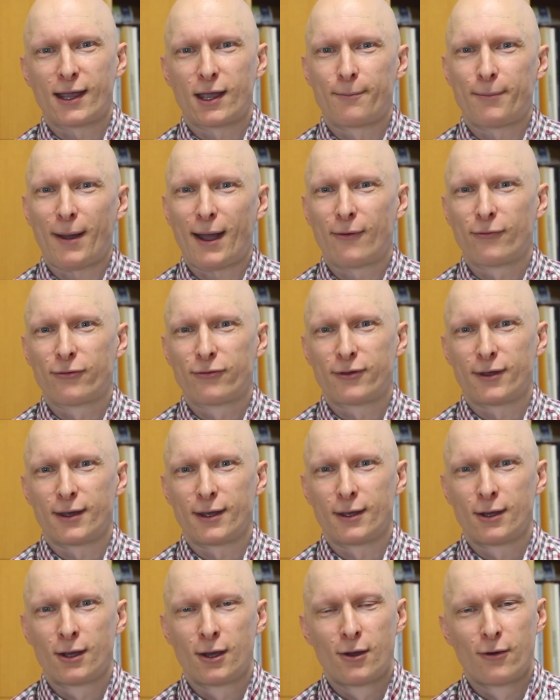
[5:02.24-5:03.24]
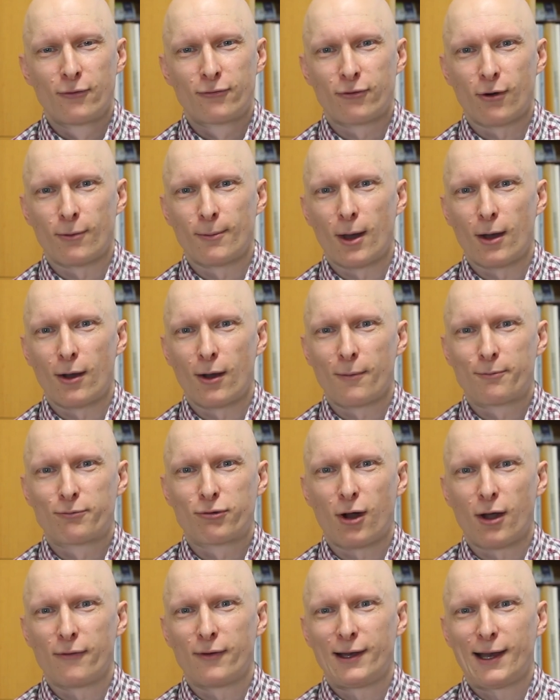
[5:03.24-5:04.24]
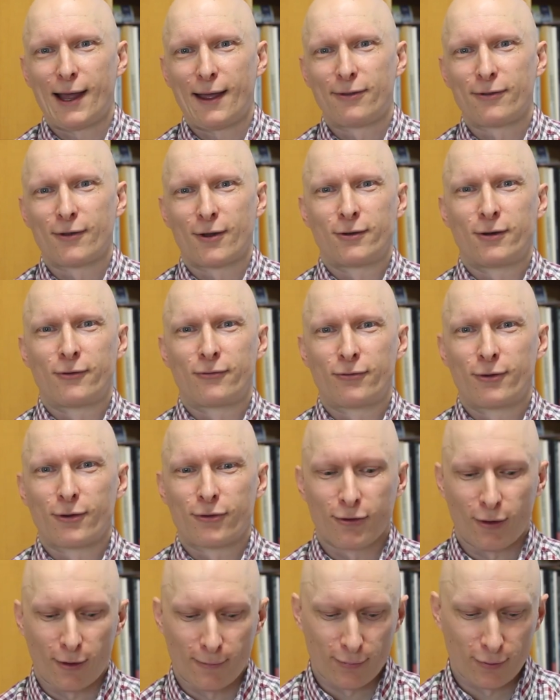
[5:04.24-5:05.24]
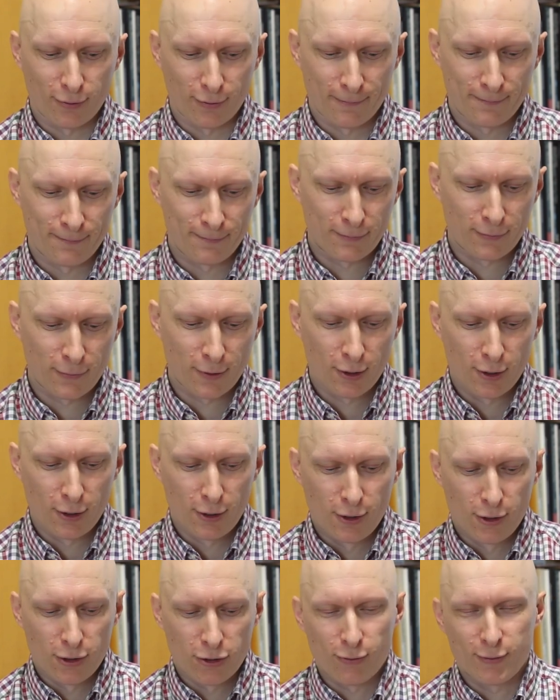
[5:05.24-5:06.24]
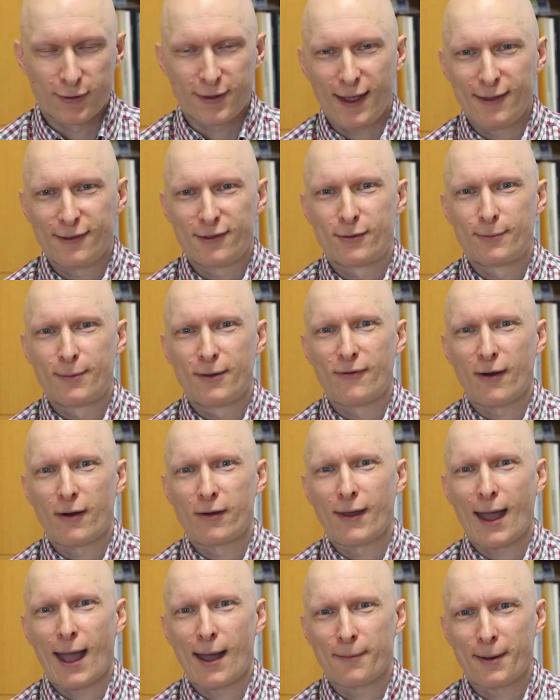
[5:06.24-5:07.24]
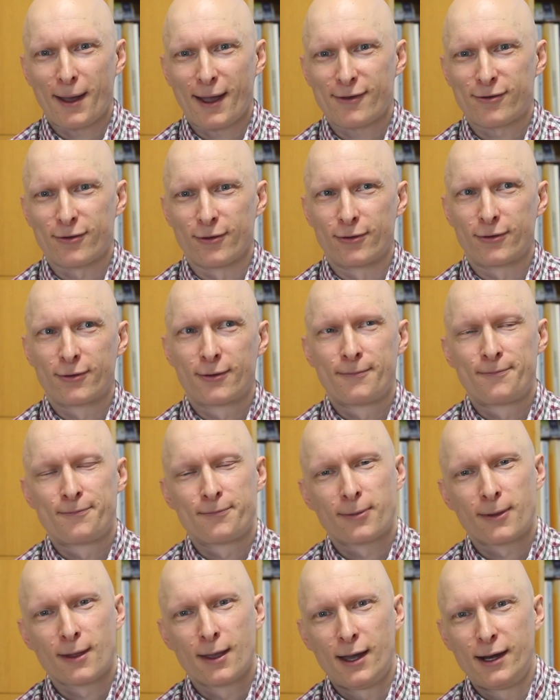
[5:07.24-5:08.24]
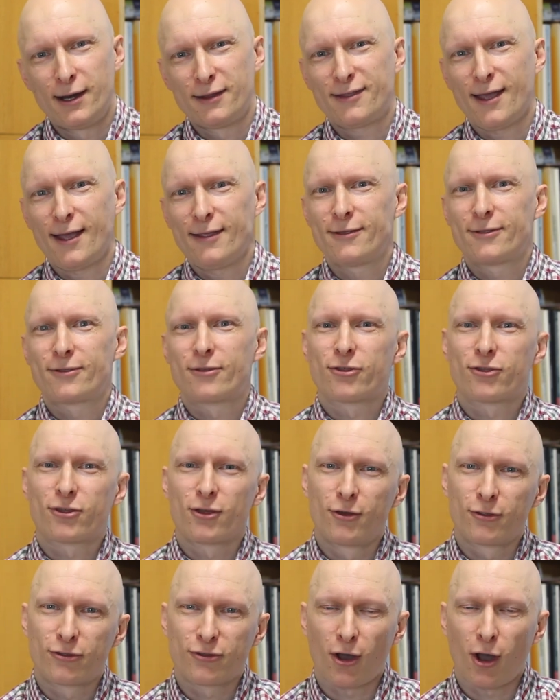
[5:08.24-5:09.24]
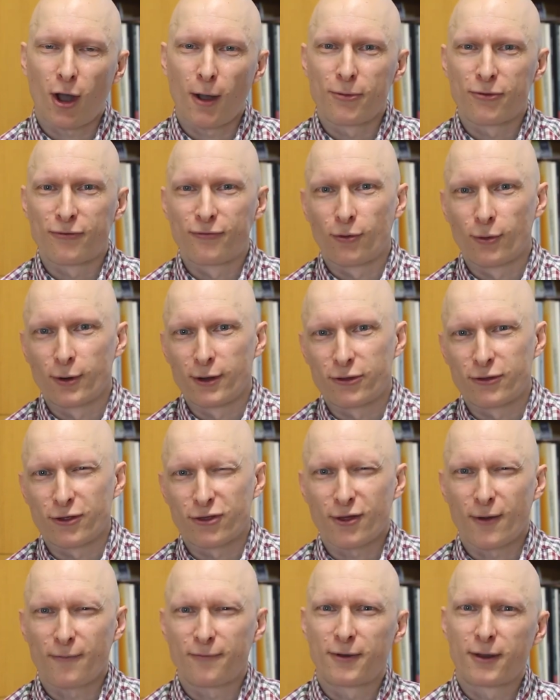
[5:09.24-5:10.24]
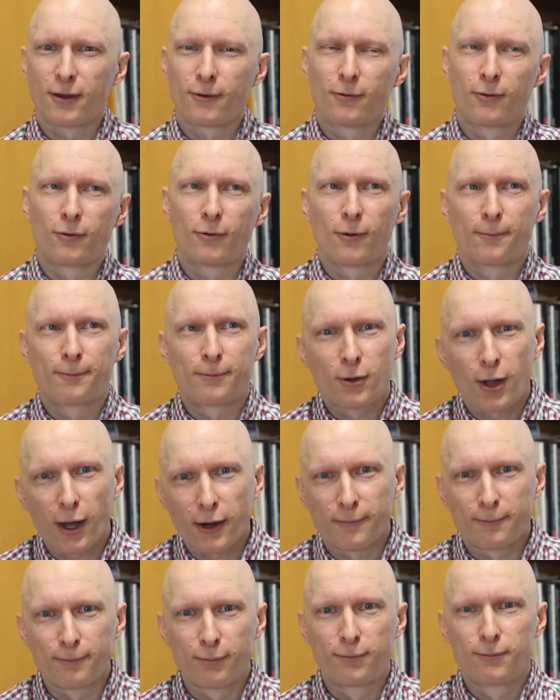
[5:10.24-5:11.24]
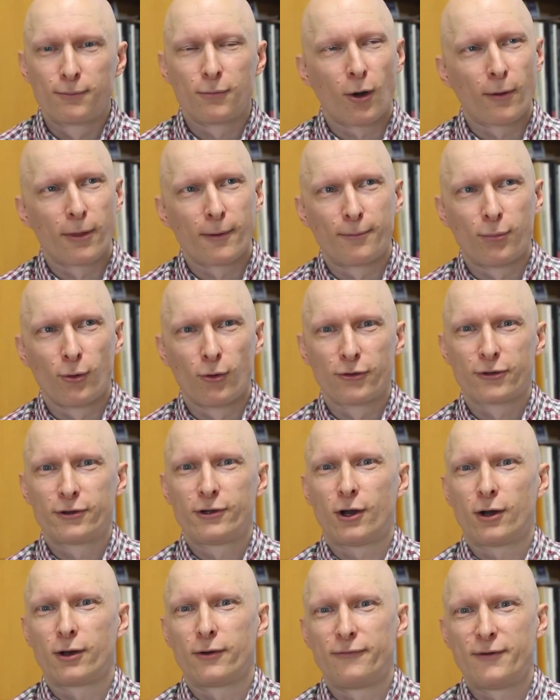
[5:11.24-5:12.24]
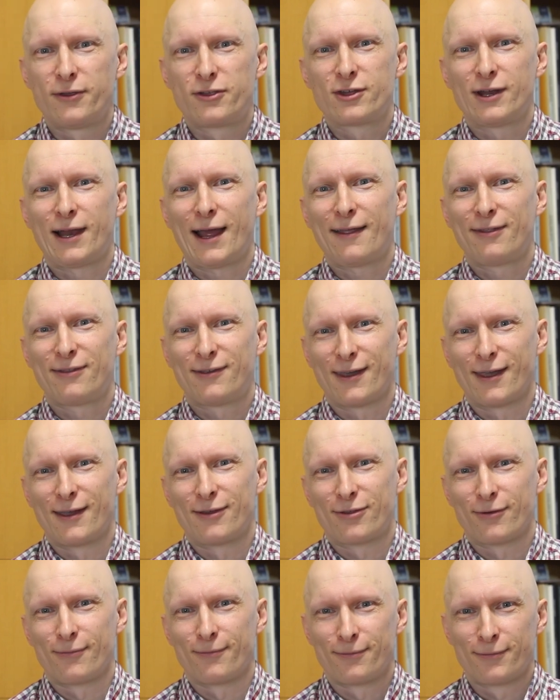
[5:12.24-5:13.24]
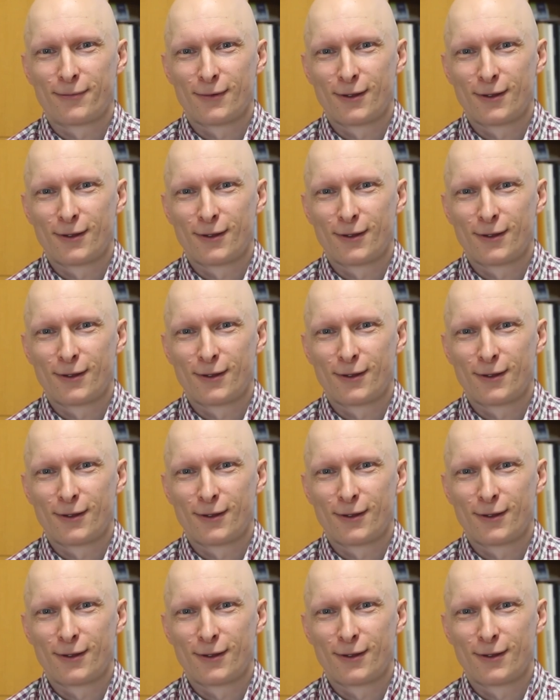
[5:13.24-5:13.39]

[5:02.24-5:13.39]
a bounty from a private landowner, for example. So it tended to be very haphazard. And it tended to at times fall into something kind of on the borderline of vigilantism,